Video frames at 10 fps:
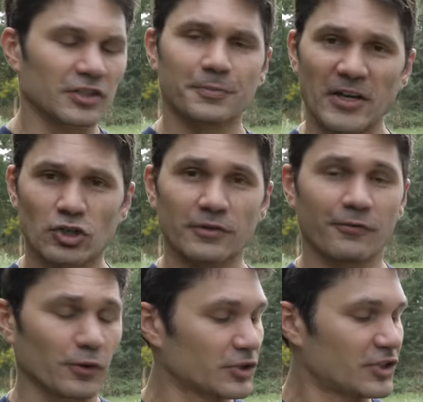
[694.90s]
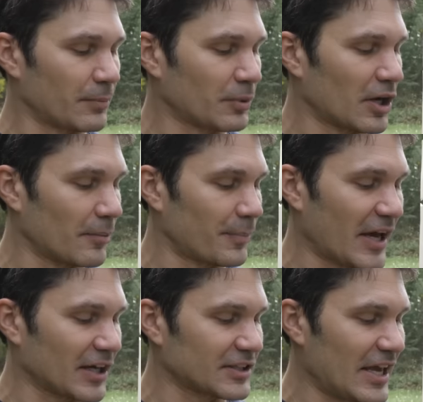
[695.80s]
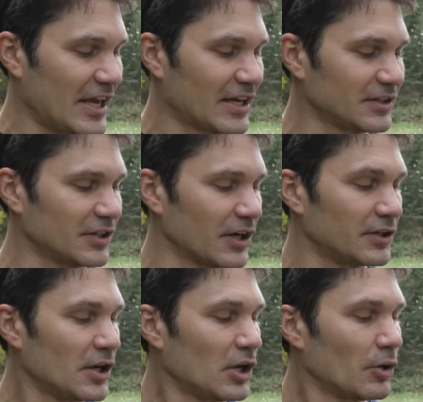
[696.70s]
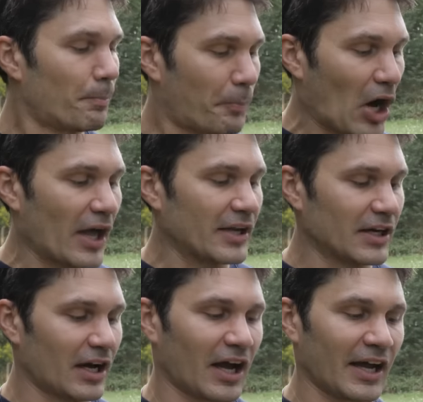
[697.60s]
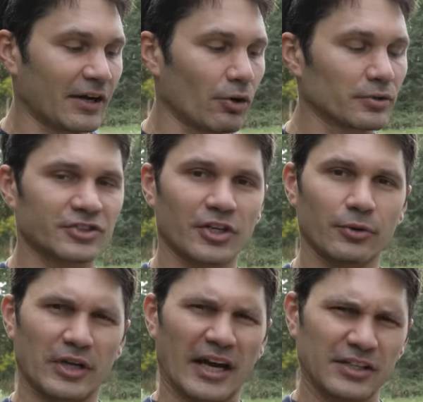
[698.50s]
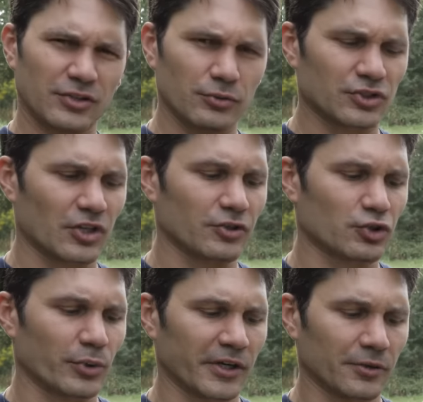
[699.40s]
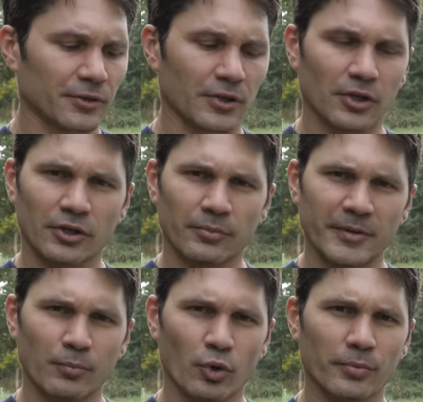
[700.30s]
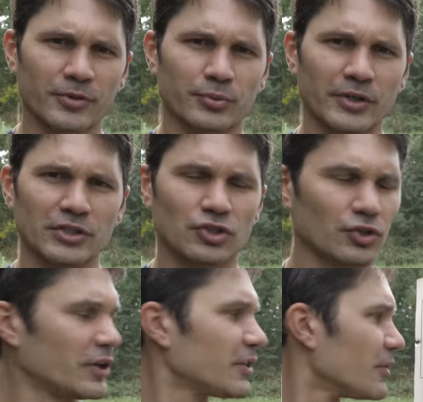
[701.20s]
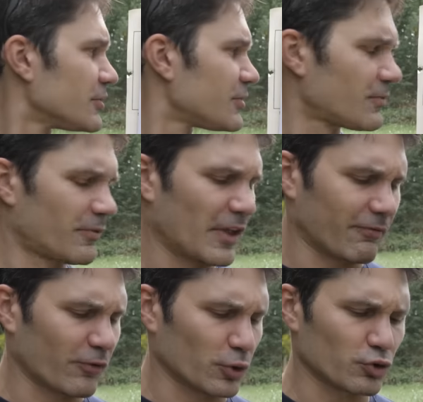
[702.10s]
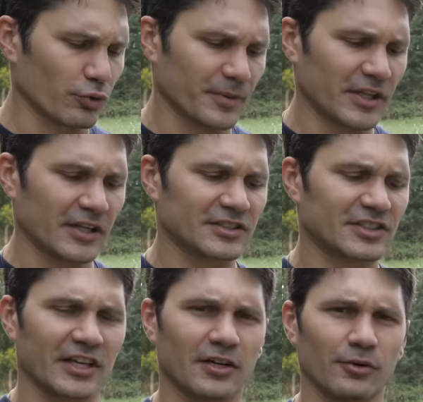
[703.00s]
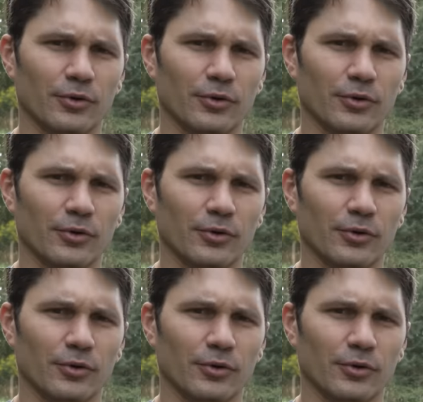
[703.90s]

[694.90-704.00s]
especially for a subcompact handgun, but I also got used to the trigger a little bit more between shooting that first group and that second